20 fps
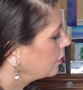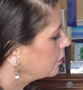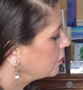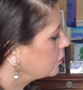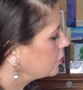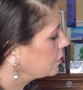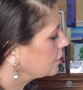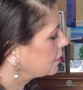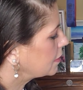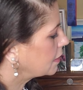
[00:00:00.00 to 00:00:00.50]

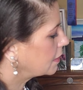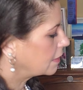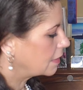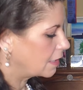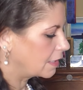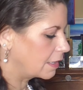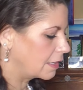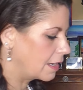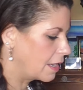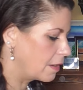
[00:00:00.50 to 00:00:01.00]
Just like
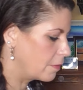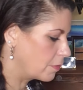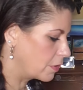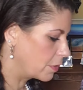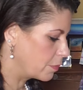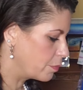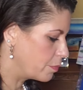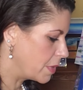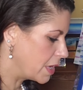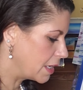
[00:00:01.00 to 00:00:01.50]
that. And I want
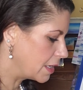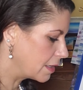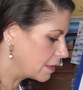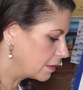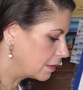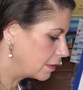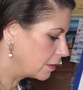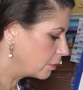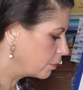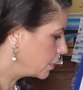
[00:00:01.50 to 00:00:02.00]
to make it a
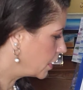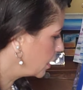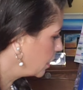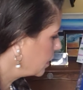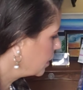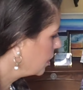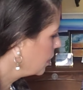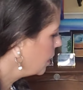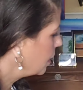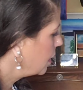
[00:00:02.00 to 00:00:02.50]
little bit
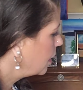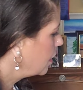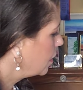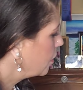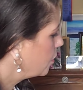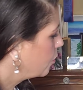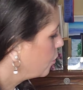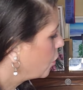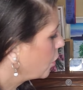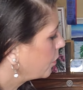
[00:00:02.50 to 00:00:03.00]

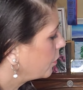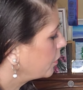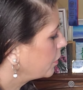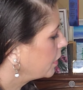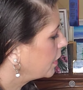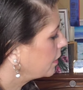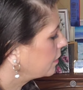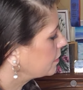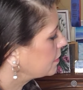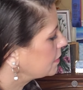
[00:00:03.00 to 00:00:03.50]
more
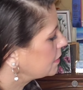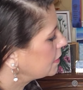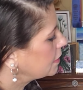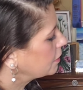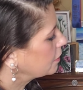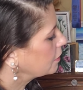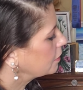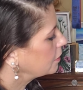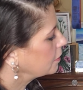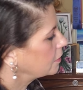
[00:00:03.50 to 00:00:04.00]
pronounced
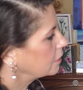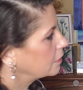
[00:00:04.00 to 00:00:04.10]
here.